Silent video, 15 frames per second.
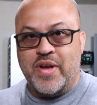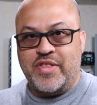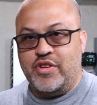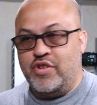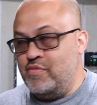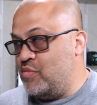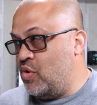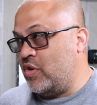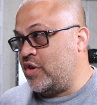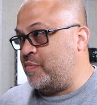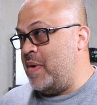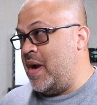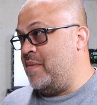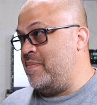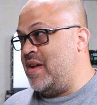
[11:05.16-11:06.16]
We have to do more
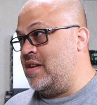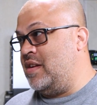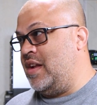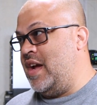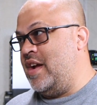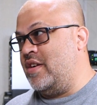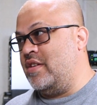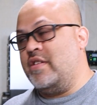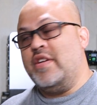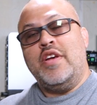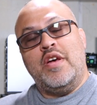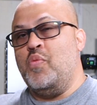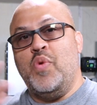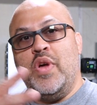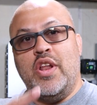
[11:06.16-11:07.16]
experimenting later
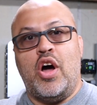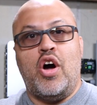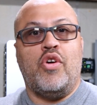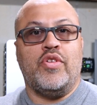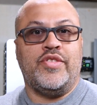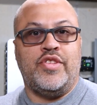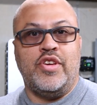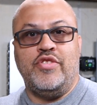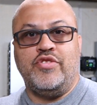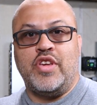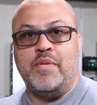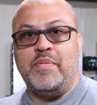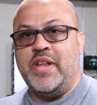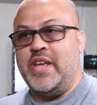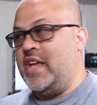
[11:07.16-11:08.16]
when all the sun's
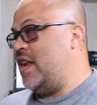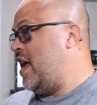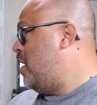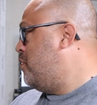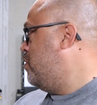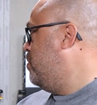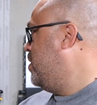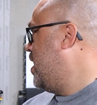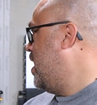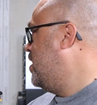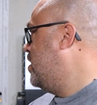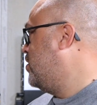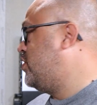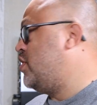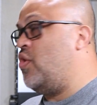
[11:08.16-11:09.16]
coming in and when we
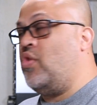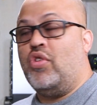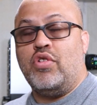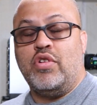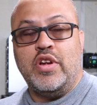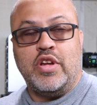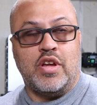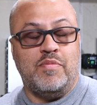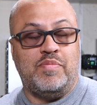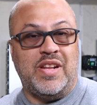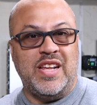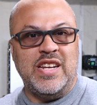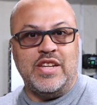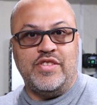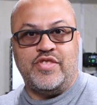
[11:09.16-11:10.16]
got the solar
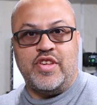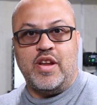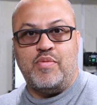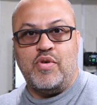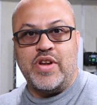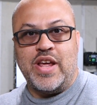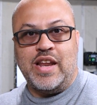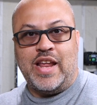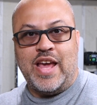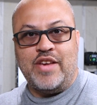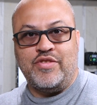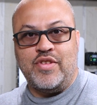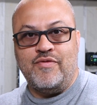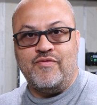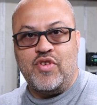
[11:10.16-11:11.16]
completely set up on that
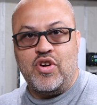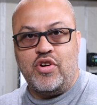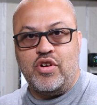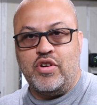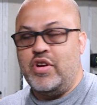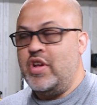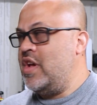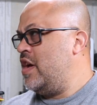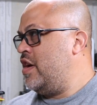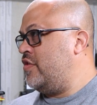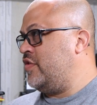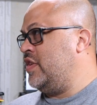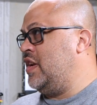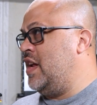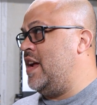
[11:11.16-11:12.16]
last inverter.
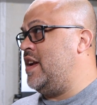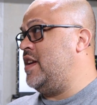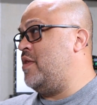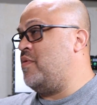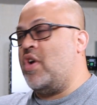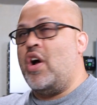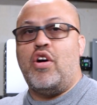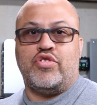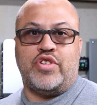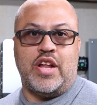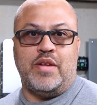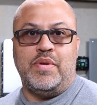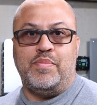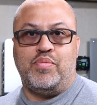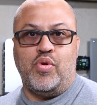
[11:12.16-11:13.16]
Because it looked like they were all
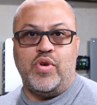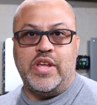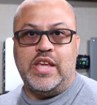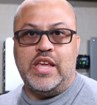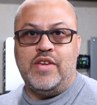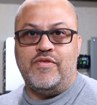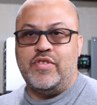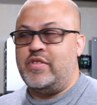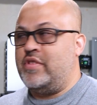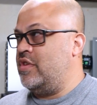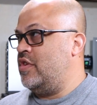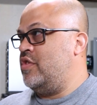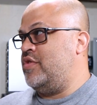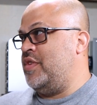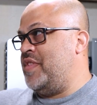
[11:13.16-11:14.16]
trying to be pretty even.
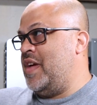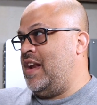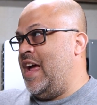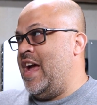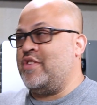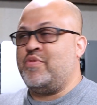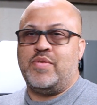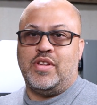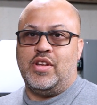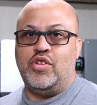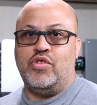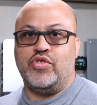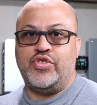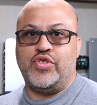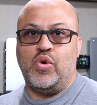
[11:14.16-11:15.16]
So if that last one's a
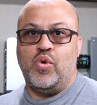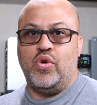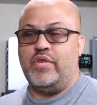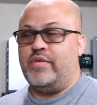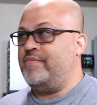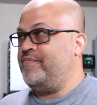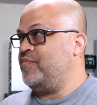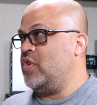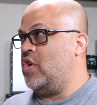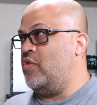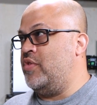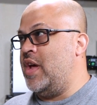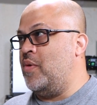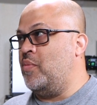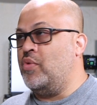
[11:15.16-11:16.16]
little short
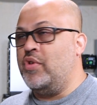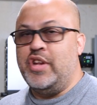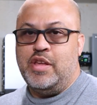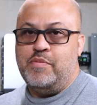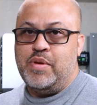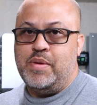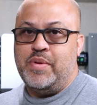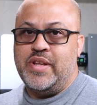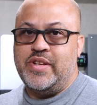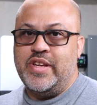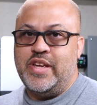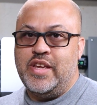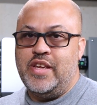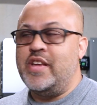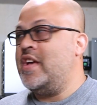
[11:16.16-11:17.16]
on that one
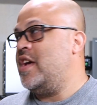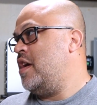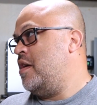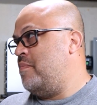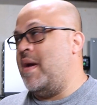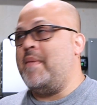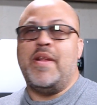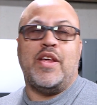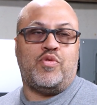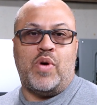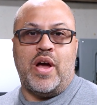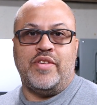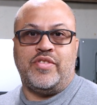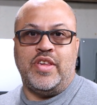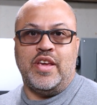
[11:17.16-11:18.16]
MPPT, maybe that's
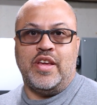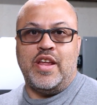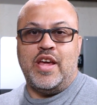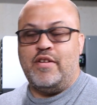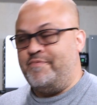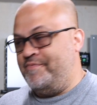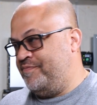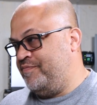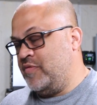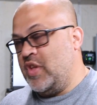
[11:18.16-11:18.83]
why it's kicking out.